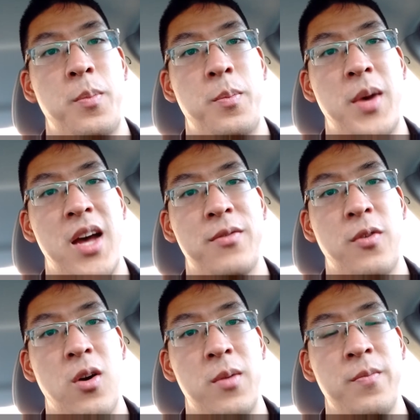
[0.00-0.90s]
bad
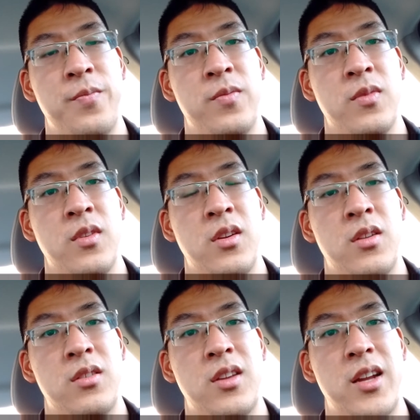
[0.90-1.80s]
form
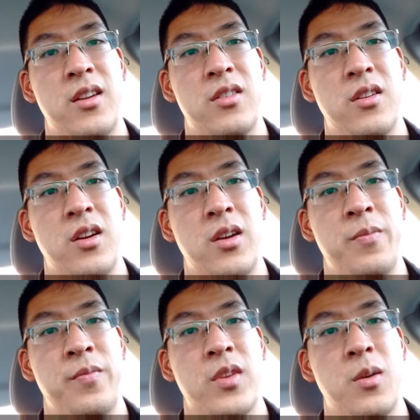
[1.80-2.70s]
that is
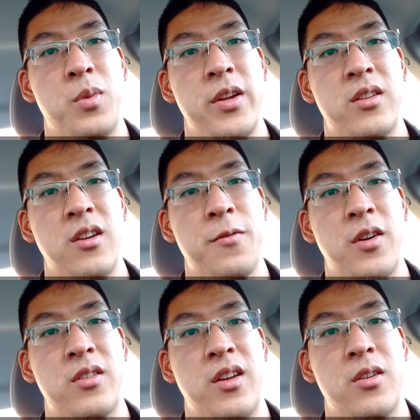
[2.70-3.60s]
complete
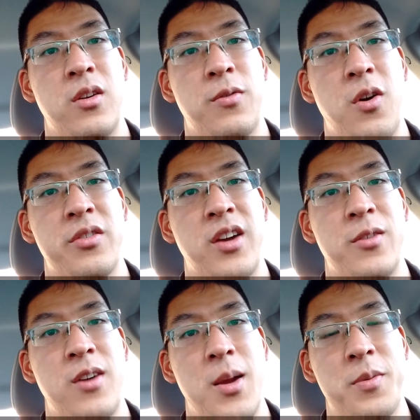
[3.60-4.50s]
different than your first 9
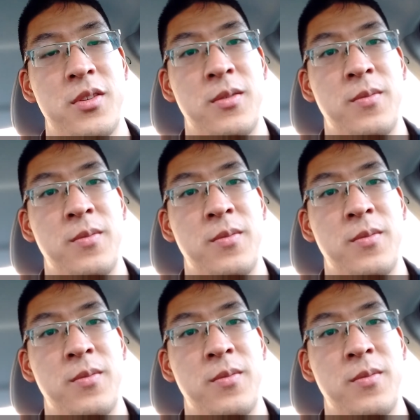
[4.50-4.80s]
reps,